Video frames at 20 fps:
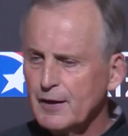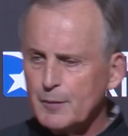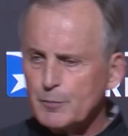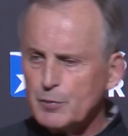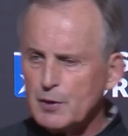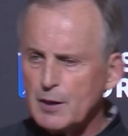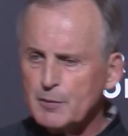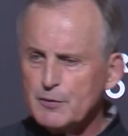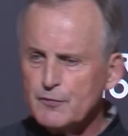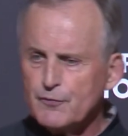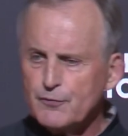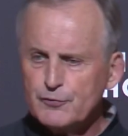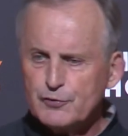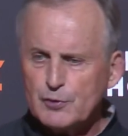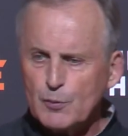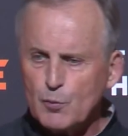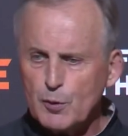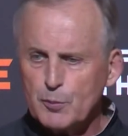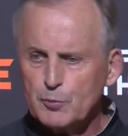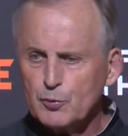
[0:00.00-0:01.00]
probably
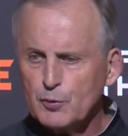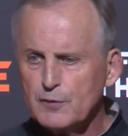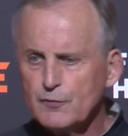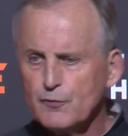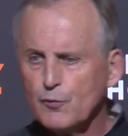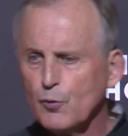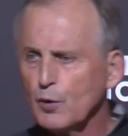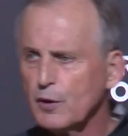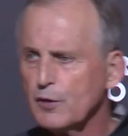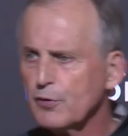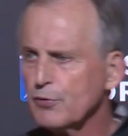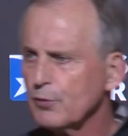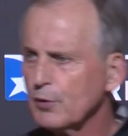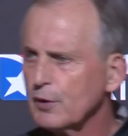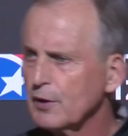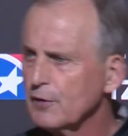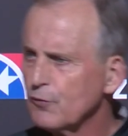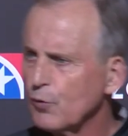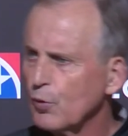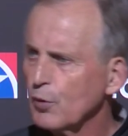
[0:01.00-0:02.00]
somewhere between
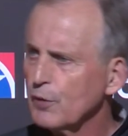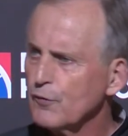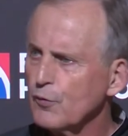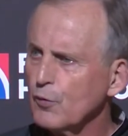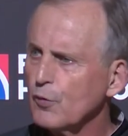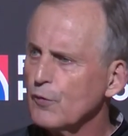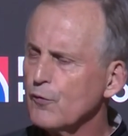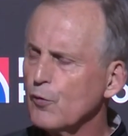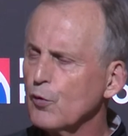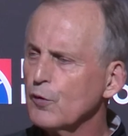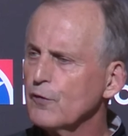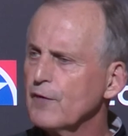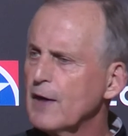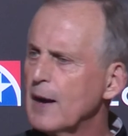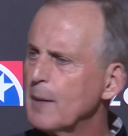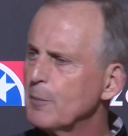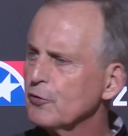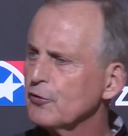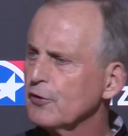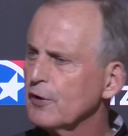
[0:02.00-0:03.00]
43, 44,
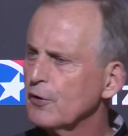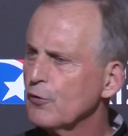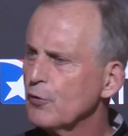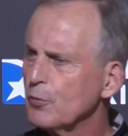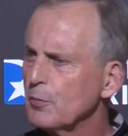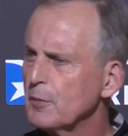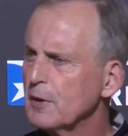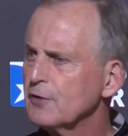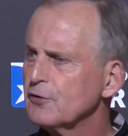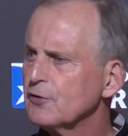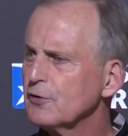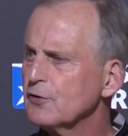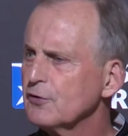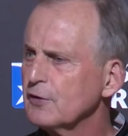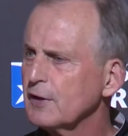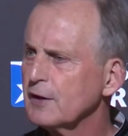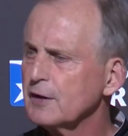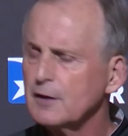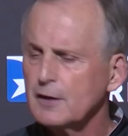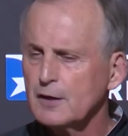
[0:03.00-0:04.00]
45% of their misses,
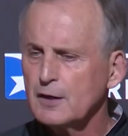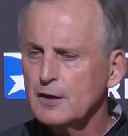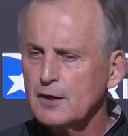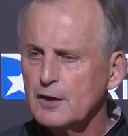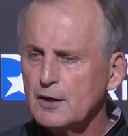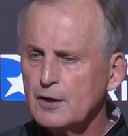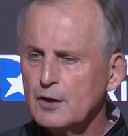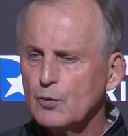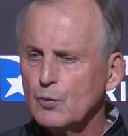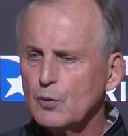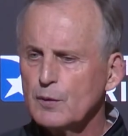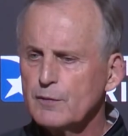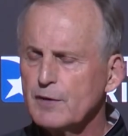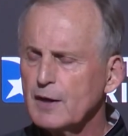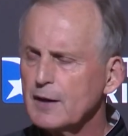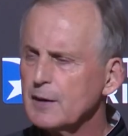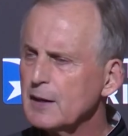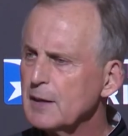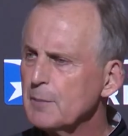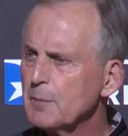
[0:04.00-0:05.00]
and we've
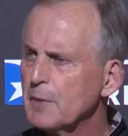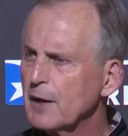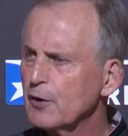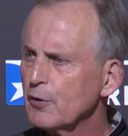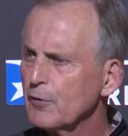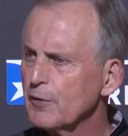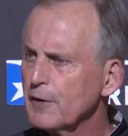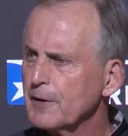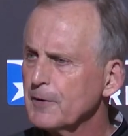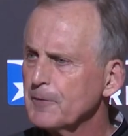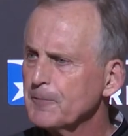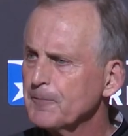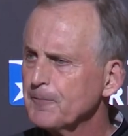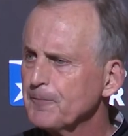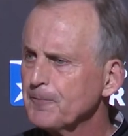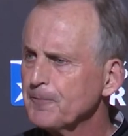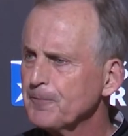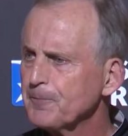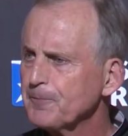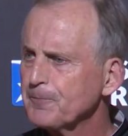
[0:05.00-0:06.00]
got to get better there.
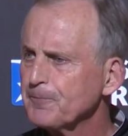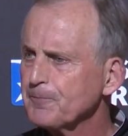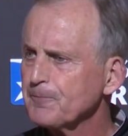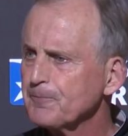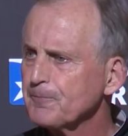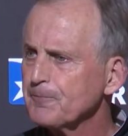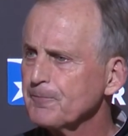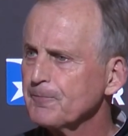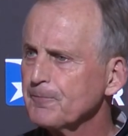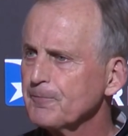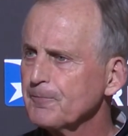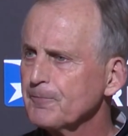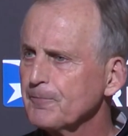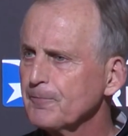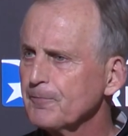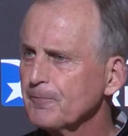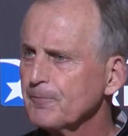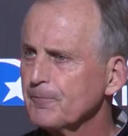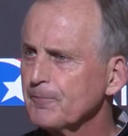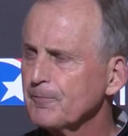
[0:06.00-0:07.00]

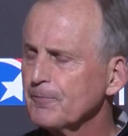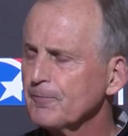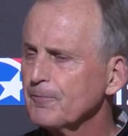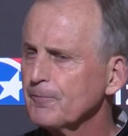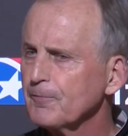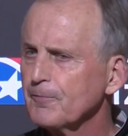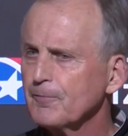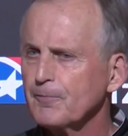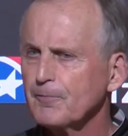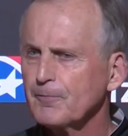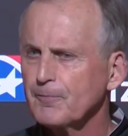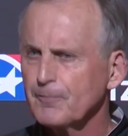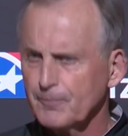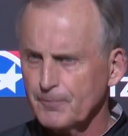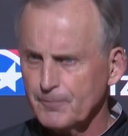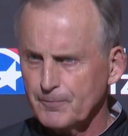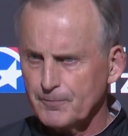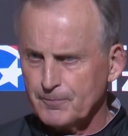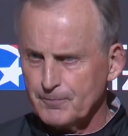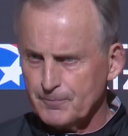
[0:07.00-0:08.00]
Rick, with the, the
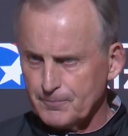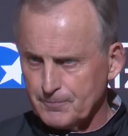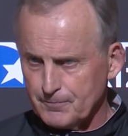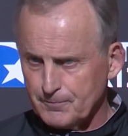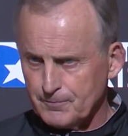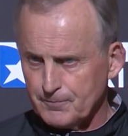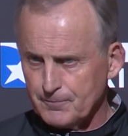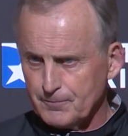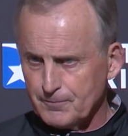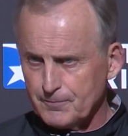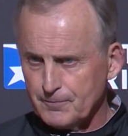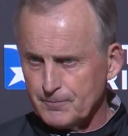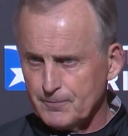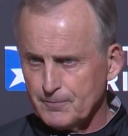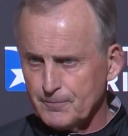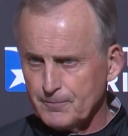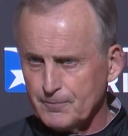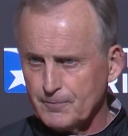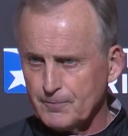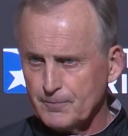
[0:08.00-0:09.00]
Gonzaga scrimmage,
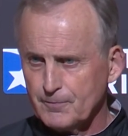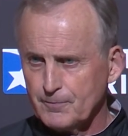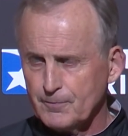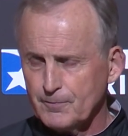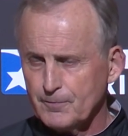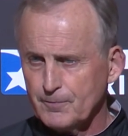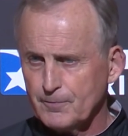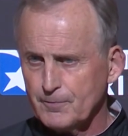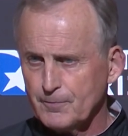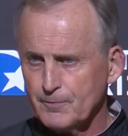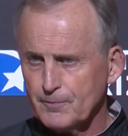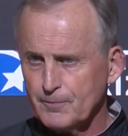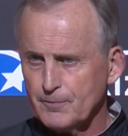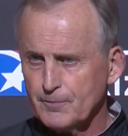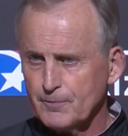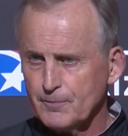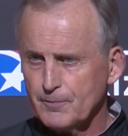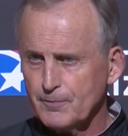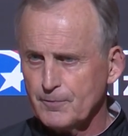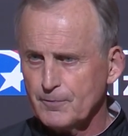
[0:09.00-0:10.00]
where did the, it's
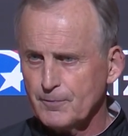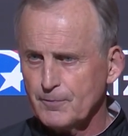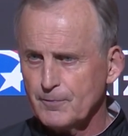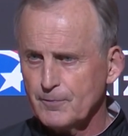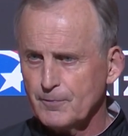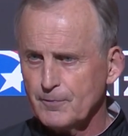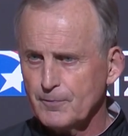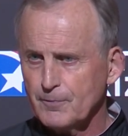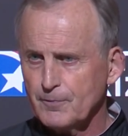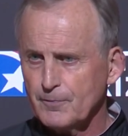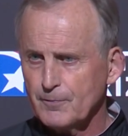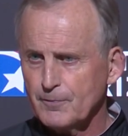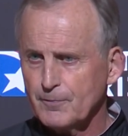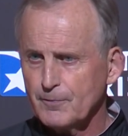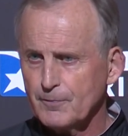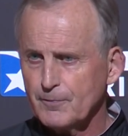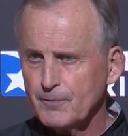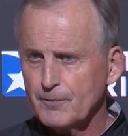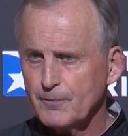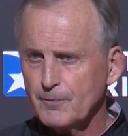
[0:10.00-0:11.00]
pretty unique with the charity
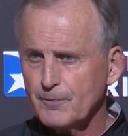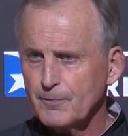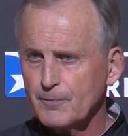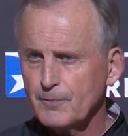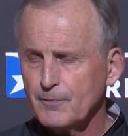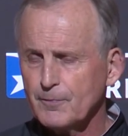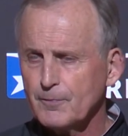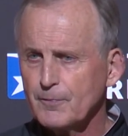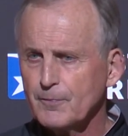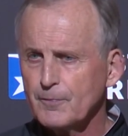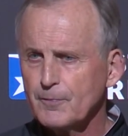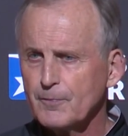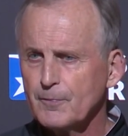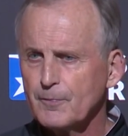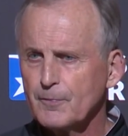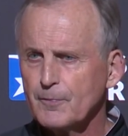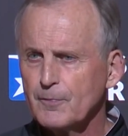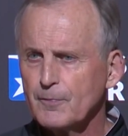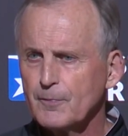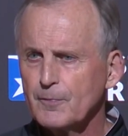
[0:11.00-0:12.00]
aspect of it, where did
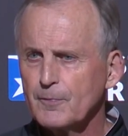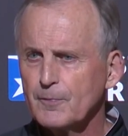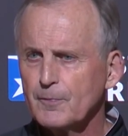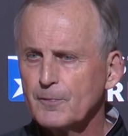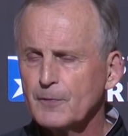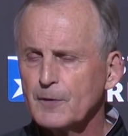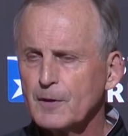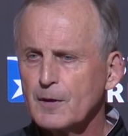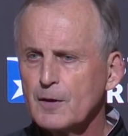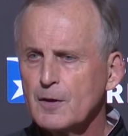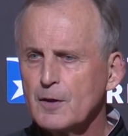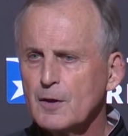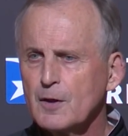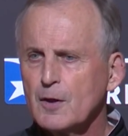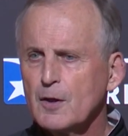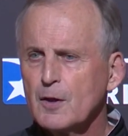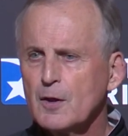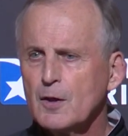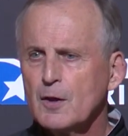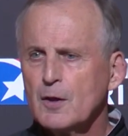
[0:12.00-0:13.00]
that come into
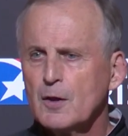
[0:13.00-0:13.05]
play